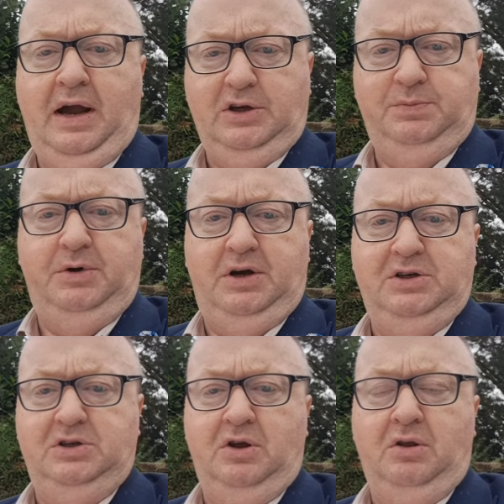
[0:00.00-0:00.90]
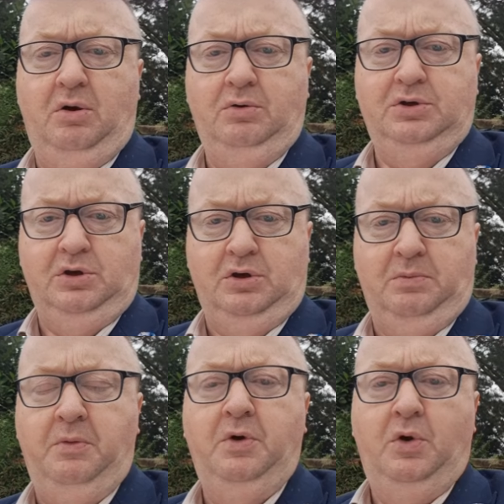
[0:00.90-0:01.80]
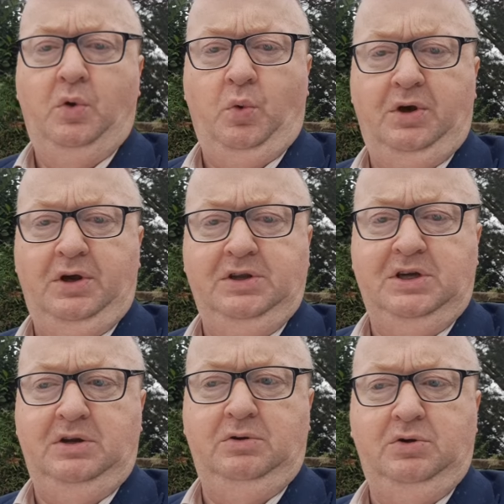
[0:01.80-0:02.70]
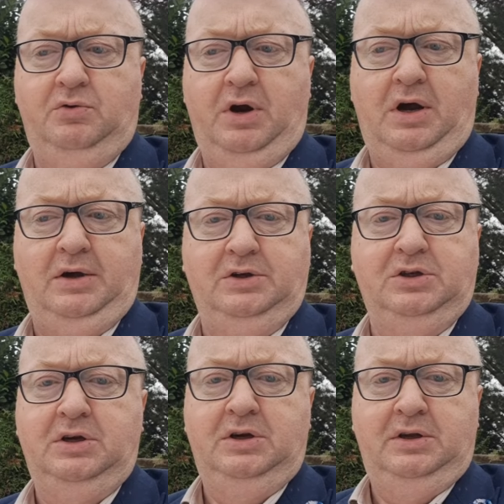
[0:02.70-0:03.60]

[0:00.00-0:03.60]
house prices in the long term will continue to rise.